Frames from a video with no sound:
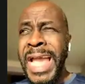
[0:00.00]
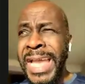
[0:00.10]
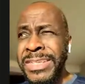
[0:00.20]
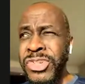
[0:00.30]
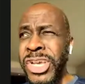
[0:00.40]

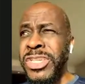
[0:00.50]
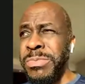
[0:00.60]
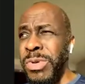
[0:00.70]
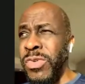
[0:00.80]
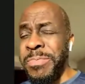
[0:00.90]
I had
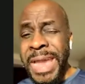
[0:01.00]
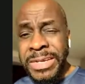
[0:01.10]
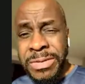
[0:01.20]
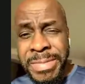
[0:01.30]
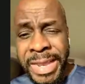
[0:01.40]
just moved
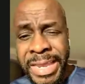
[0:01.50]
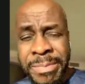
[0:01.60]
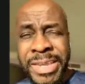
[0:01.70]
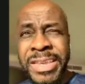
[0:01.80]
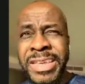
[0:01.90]
back to
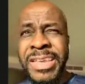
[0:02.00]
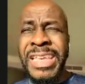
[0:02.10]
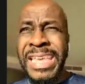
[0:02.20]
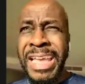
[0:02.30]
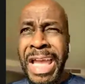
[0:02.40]
Miami
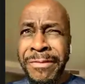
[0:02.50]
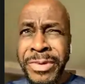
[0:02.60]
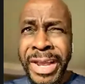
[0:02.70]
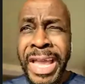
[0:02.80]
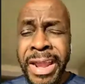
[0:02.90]

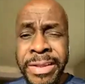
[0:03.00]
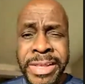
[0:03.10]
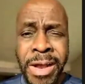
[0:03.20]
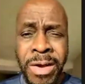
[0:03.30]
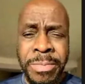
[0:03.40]
after I got out
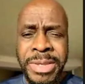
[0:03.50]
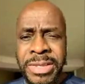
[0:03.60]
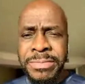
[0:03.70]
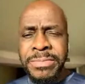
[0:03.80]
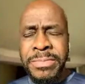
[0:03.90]
of the army,